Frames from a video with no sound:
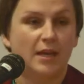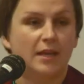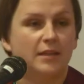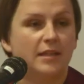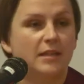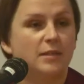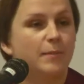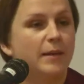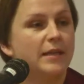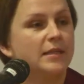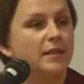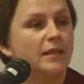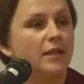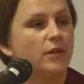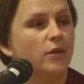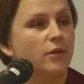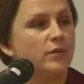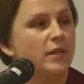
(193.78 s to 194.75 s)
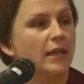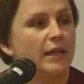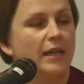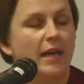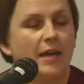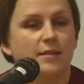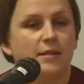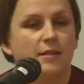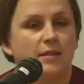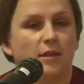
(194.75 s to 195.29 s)
This basically goes
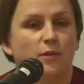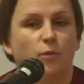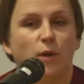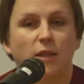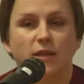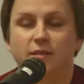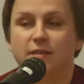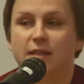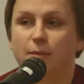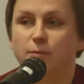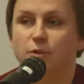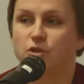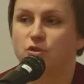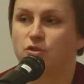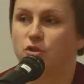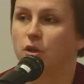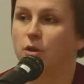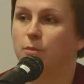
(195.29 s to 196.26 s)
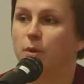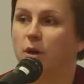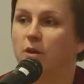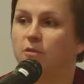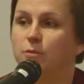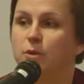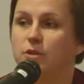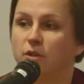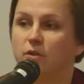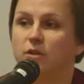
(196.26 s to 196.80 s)
against a well-established trope of
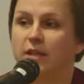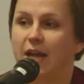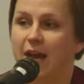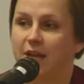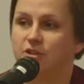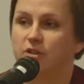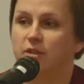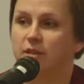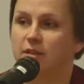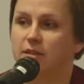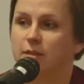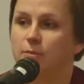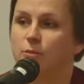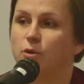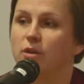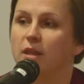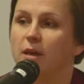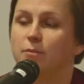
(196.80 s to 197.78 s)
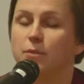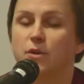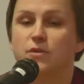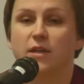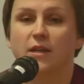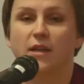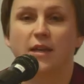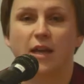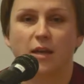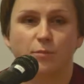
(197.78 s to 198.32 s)
musical nationalism, or that
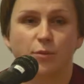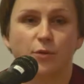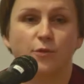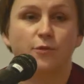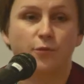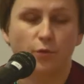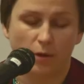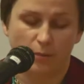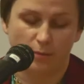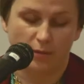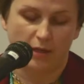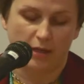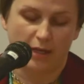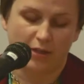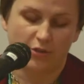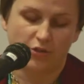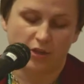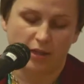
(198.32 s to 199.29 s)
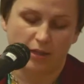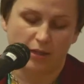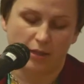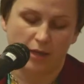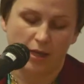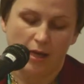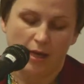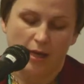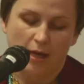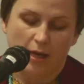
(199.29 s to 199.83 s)
music can perform the nation.
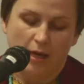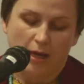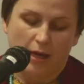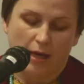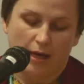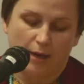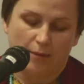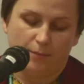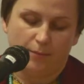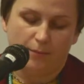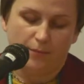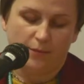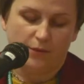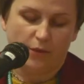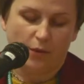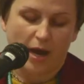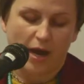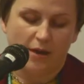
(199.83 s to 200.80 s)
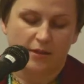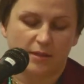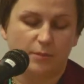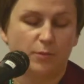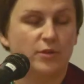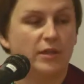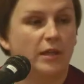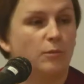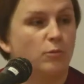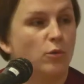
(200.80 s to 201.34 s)
So how does
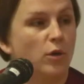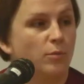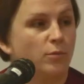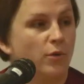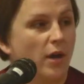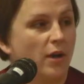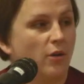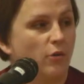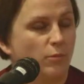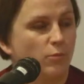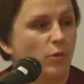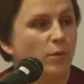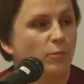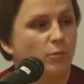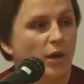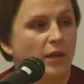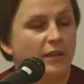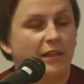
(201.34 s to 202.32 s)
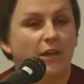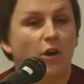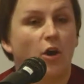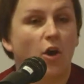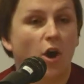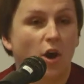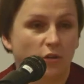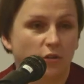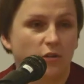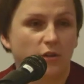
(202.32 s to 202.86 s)
music more broadly
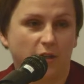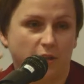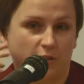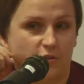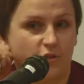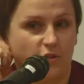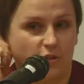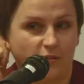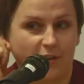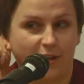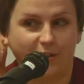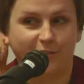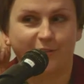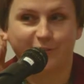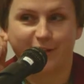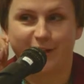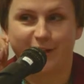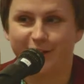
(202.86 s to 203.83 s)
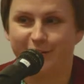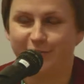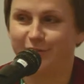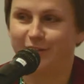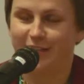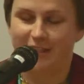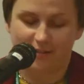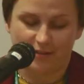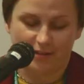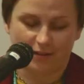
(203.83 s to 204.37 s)
oral culture, right,
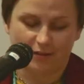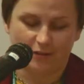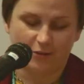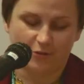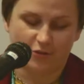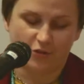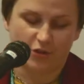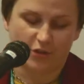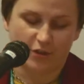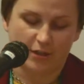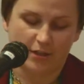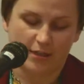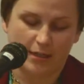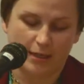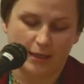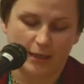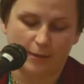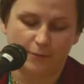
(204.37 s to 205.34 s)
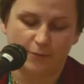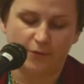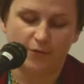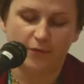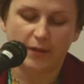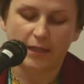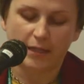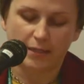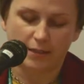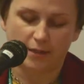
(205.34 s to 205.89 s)
listening culture,
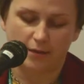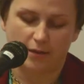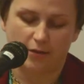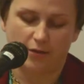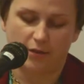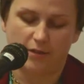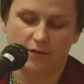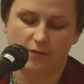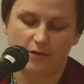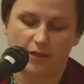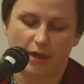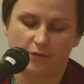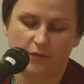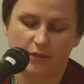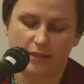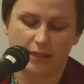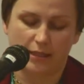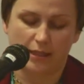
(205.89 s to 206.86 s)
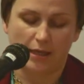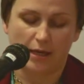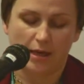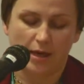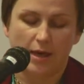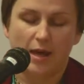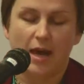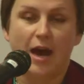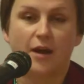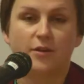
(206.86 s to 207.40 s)
fit into theories of sovereignty?
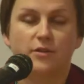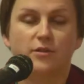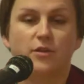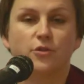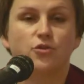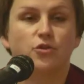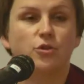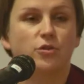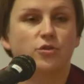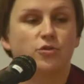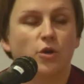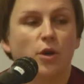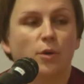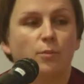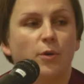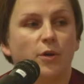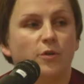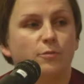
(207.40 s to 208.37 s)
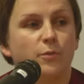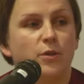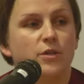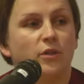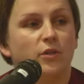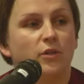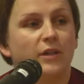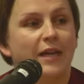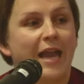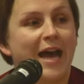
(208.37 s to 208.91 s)
How does the trope of
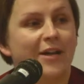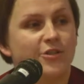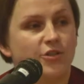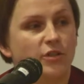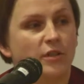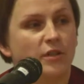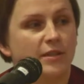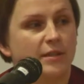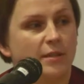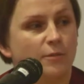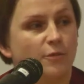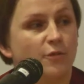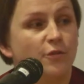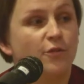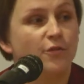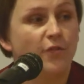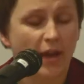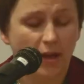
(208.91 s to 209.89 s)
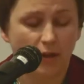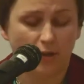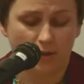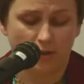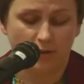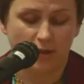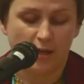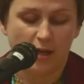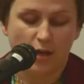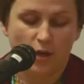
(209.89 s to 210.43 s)
musical nationalism
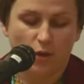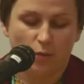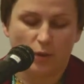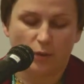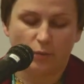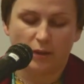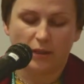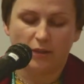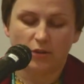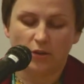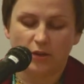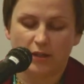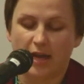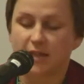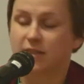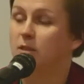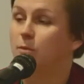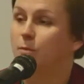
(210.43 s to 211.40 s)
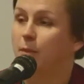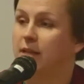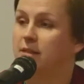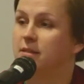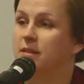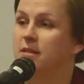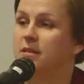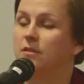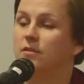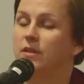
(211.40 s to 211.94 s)
fail when we look at
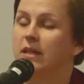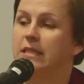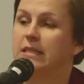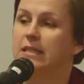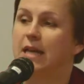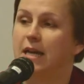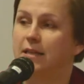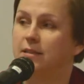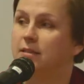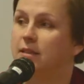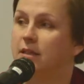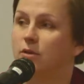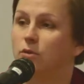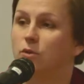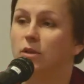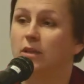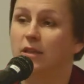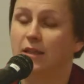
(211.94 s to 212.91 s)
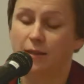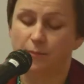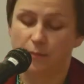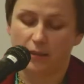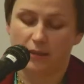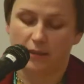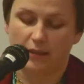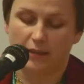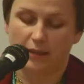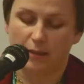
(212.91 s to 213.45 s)
spaces of contested or
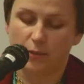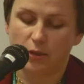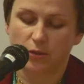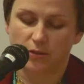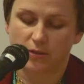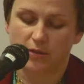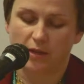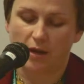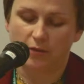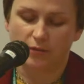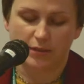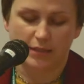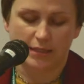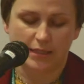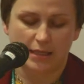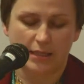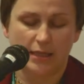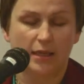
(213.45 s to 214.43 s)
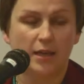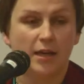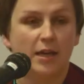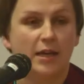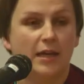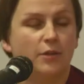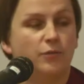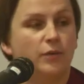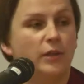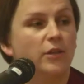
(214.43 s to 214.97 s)
liminal sovereignty,
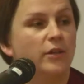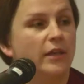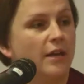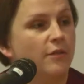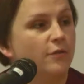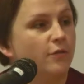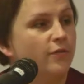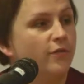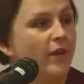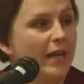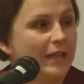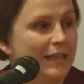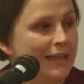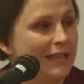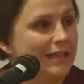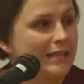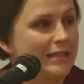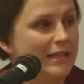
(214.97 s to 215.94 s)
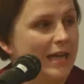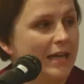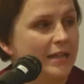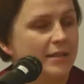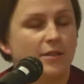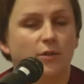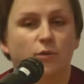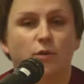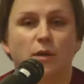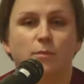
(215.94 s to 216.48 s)
if we look at failing
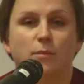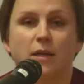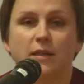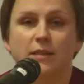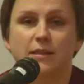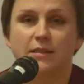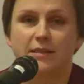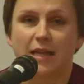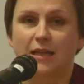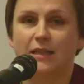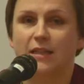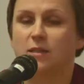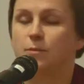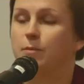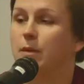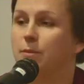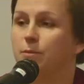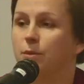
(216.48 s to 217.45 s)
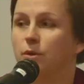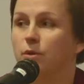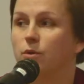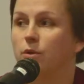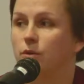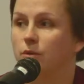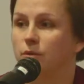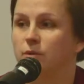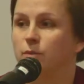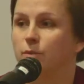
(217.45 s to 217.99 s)
states or among stateless people
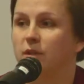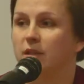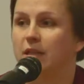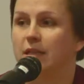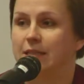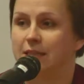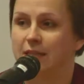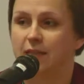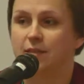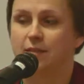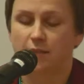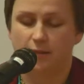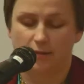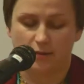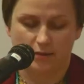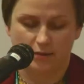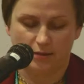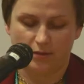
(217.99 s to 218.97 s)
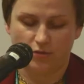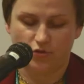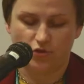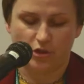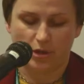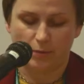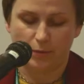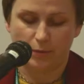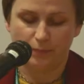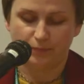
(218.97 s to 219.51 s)
or those with contested
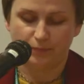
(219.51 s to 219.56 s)
citizenship?